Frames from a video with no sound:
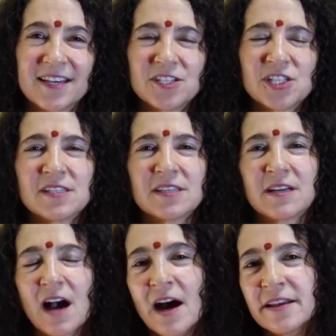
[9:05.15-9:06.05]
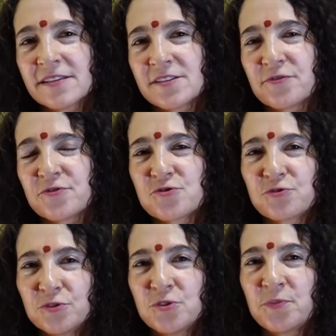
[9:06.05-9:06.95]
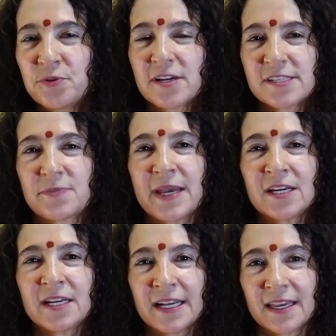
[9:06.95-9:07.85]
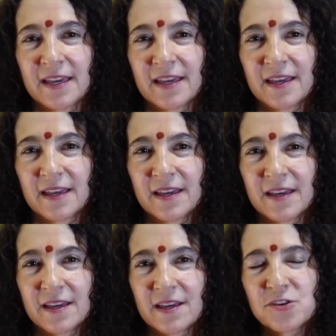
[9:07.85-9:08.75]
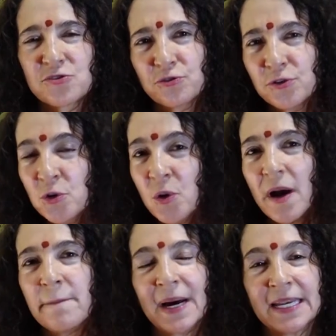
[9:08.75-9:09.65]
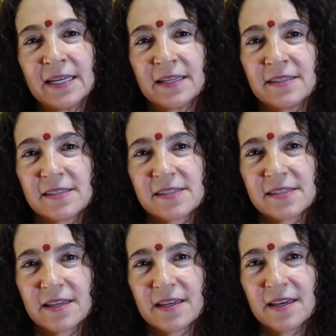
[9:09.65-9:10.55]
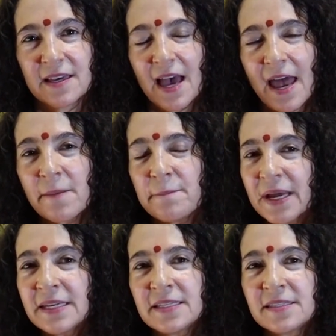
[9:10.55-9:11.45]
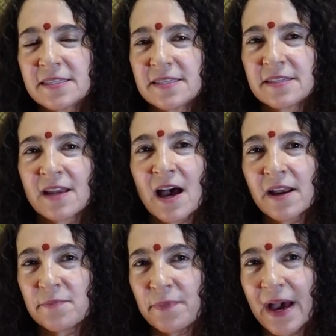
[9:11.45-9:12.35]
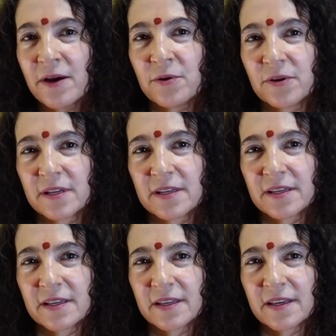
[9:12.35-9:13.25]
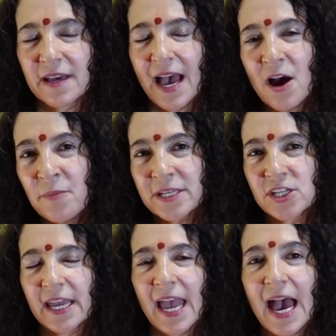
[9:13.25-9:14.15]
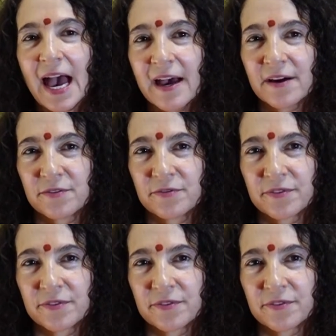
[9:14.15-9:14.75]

She's the goddess of true prosperity, true abundance. And abundance is not about how much I have.